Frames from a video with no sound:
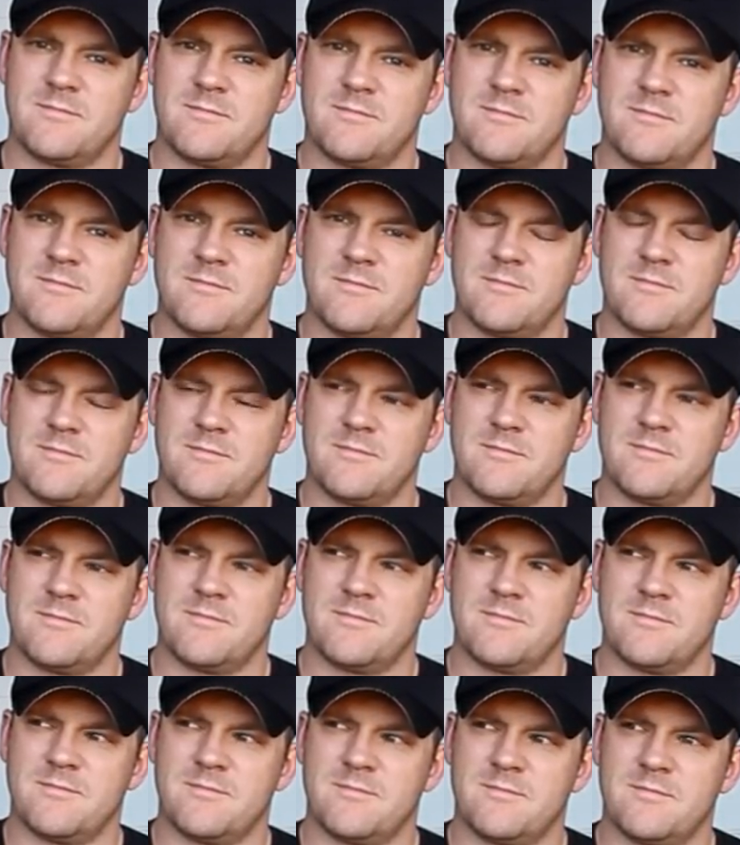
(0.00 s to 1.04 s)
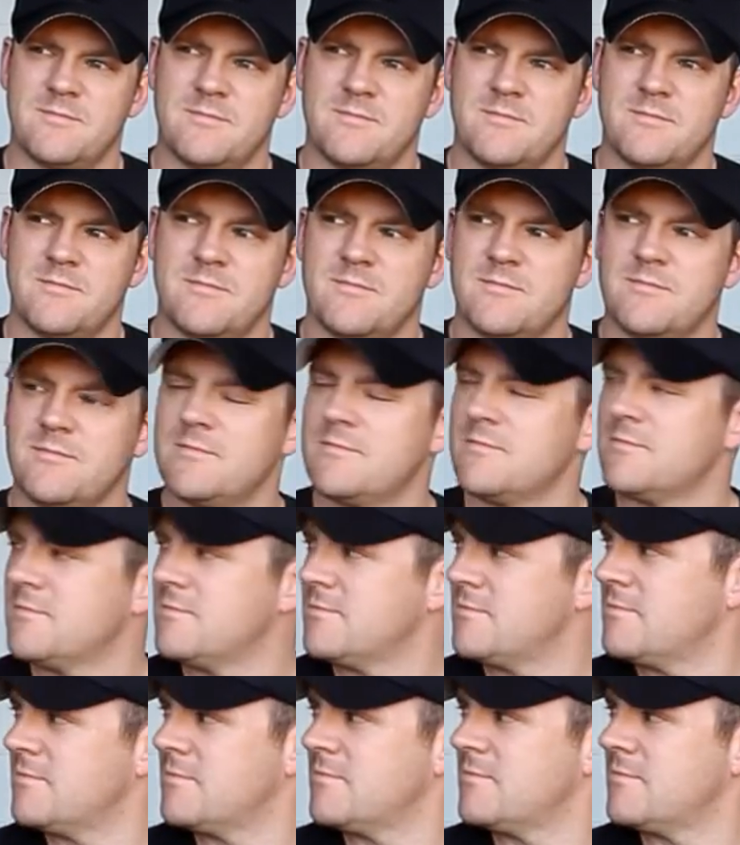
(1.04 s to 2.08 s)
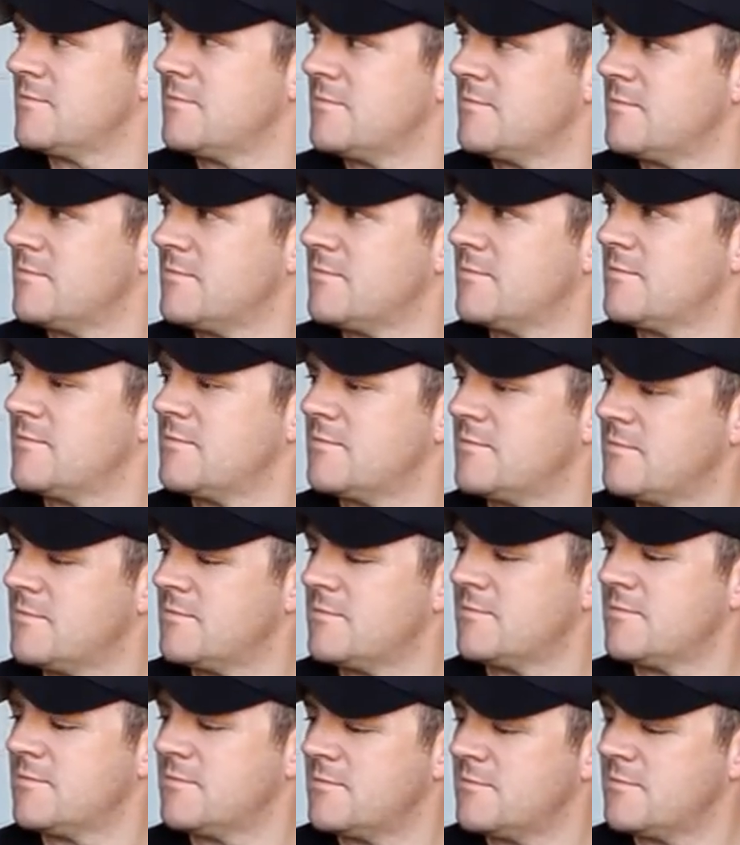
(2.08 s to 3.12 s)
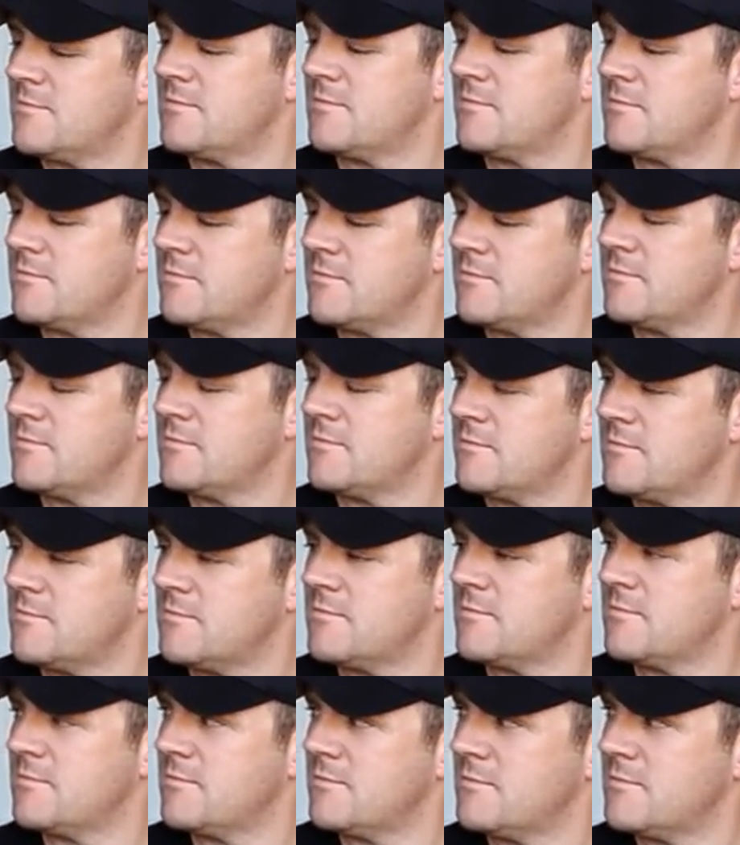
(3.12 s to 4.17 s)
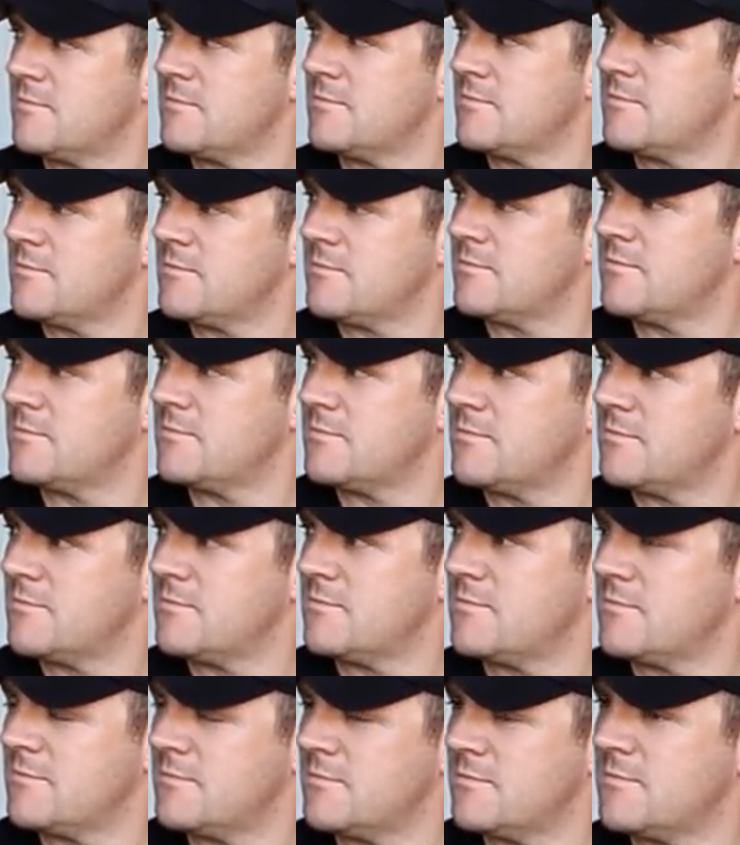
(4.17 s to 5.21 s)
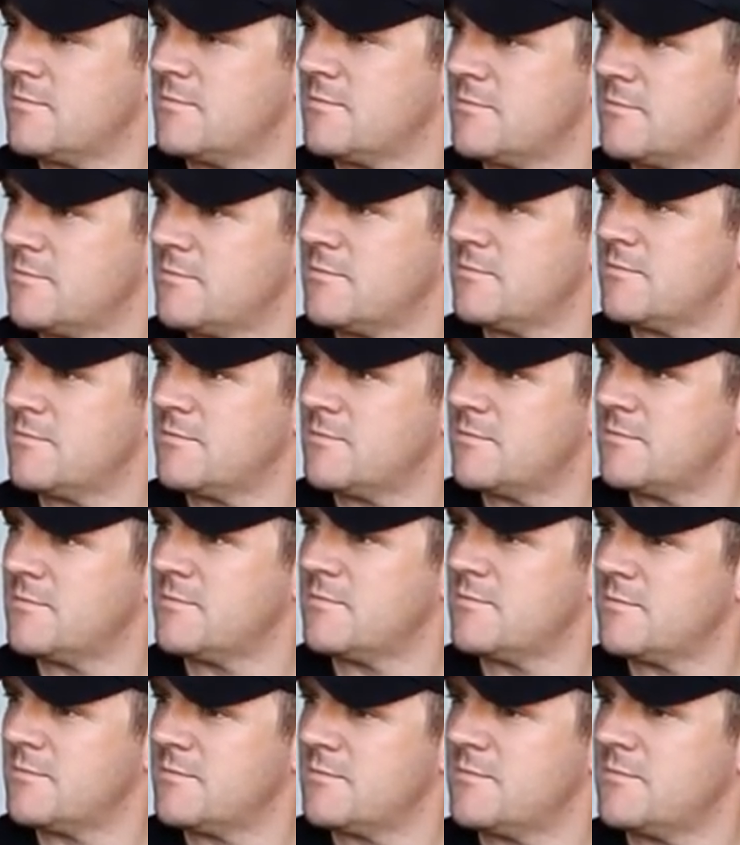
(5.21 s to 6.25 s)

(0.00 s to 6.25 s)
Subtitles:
No words are spoken by the person on screen.